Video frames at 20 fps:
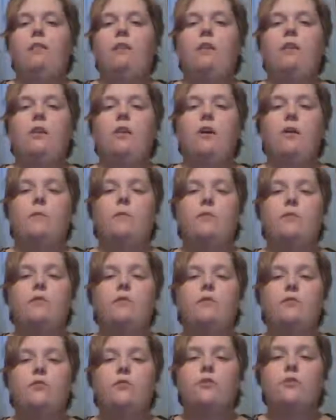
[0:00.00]
A lot of
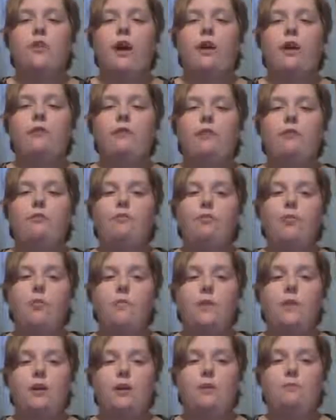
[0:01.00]
bookstores have a free
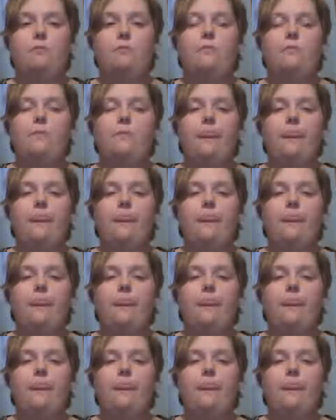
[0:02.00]
bin